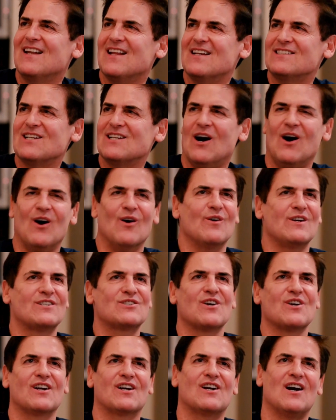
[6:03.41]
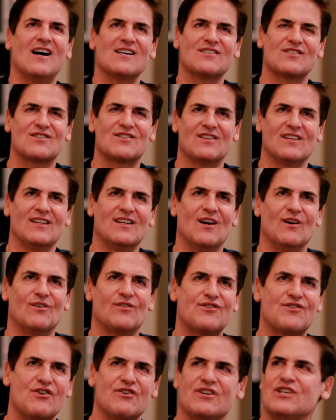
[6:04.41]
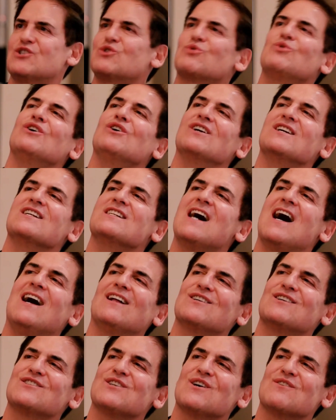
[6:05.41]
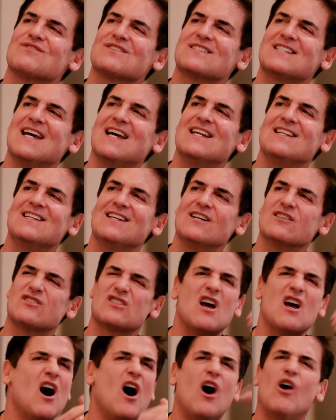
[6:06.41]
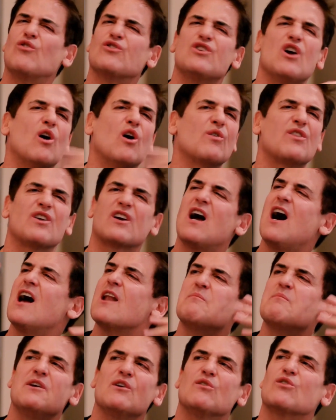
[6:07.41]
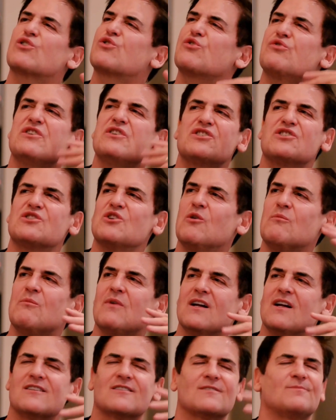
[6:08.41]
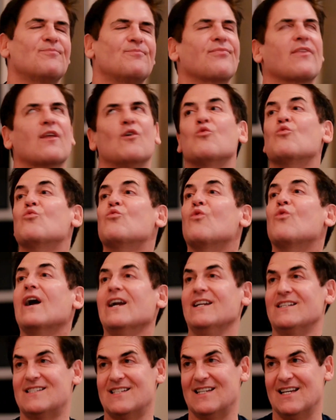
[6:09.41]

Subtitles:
And they say, it's going to cost, $30 trillion over 10 years. Oh no, the economy will increase so much. Right?